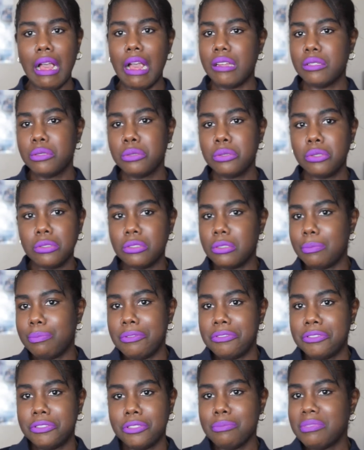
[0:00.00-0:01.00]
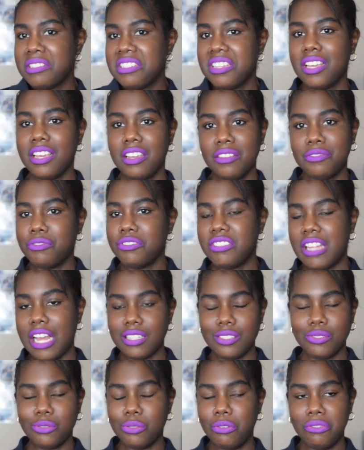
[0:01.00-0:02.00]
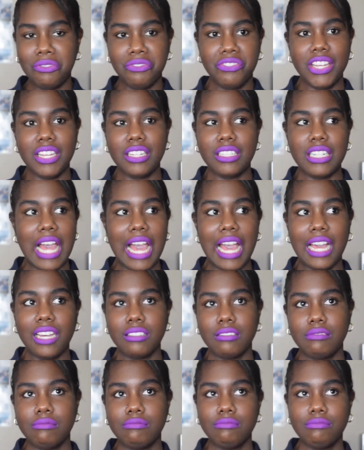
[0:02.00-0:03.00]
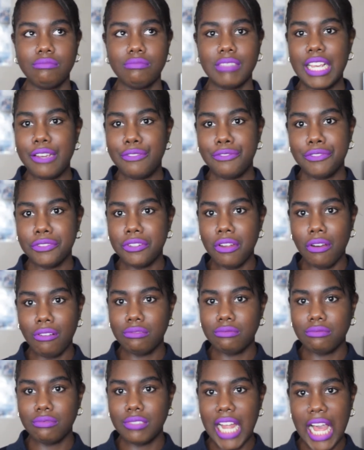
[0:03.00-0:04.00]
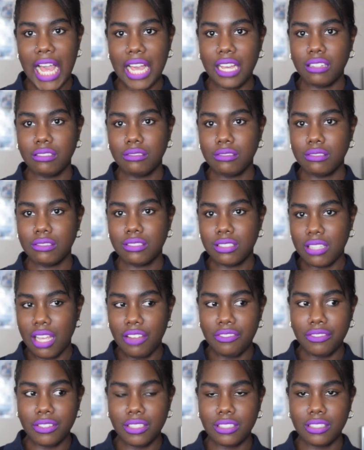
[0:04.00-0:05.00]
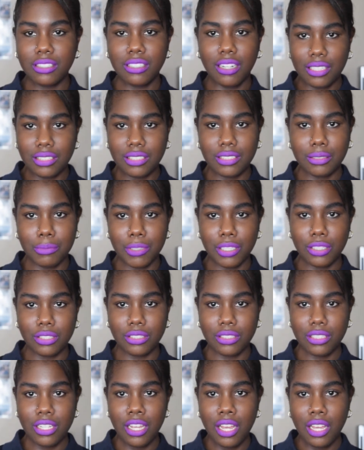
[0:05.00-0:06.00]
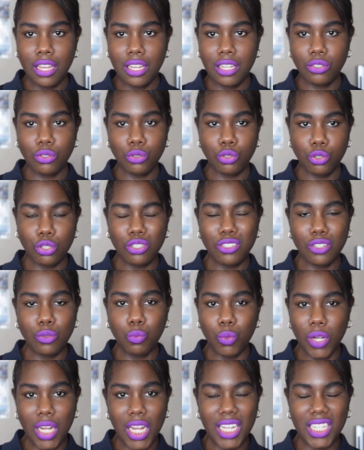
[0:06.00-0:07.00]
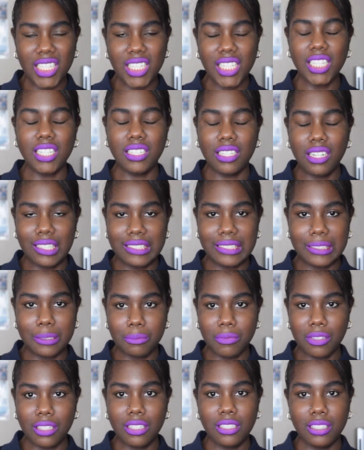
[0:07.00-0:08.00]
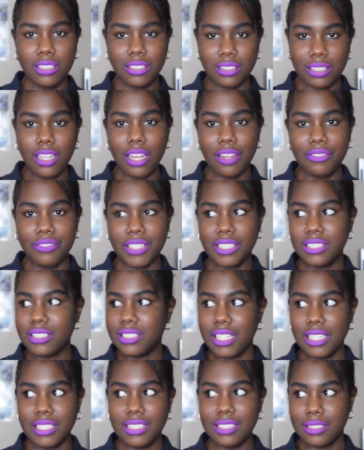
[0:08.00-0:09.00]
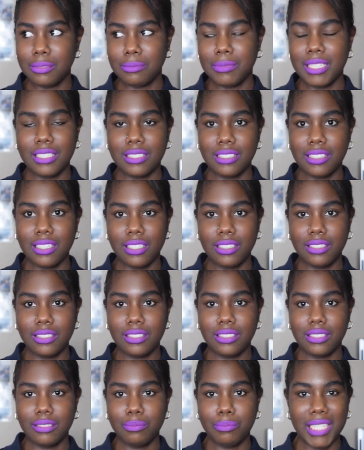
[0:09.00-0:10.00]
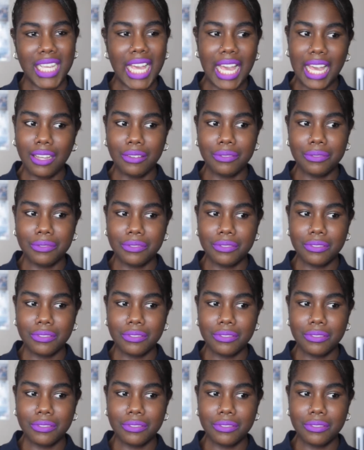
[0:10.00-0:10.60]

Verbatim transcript: Are you not supposed to be here for that sort of thing? Like, if you don't like serving customers, you shouldn't work in customer service. It doesn't make sense. Behave.